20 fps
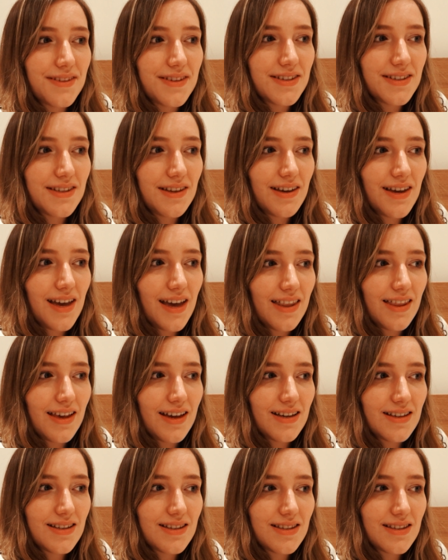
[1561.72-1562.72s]
So yeah,
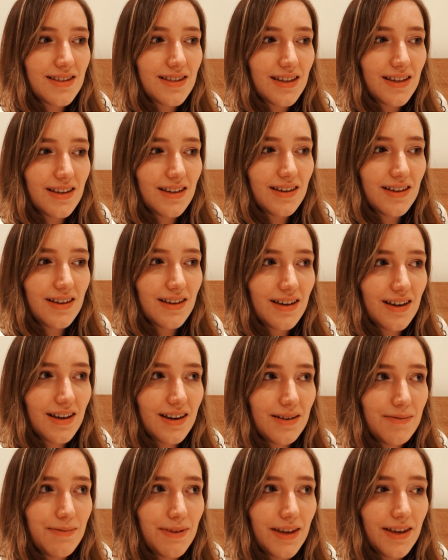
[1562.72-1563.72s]
that's
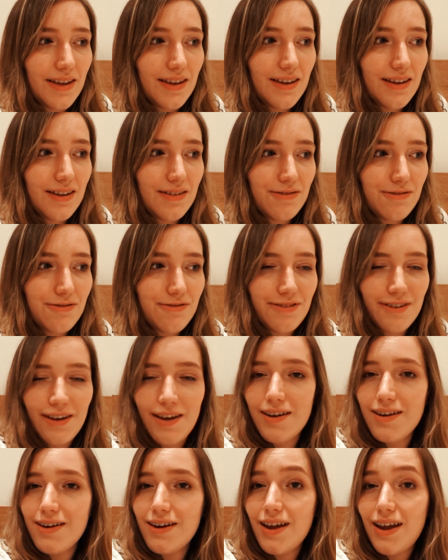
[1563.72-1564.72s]
gonna be
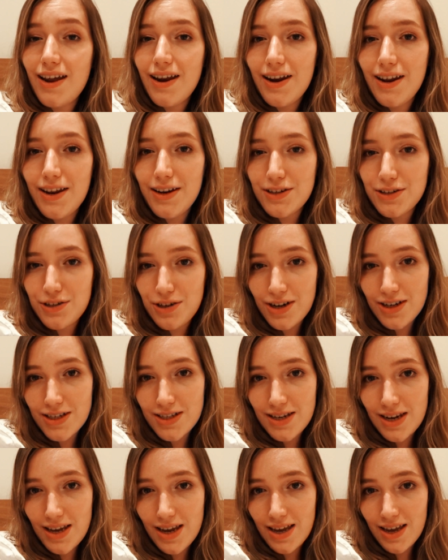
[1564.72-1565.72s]
fun and
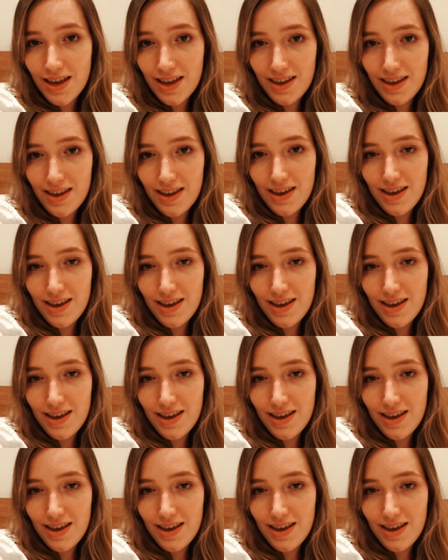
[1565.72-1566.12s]
interesting.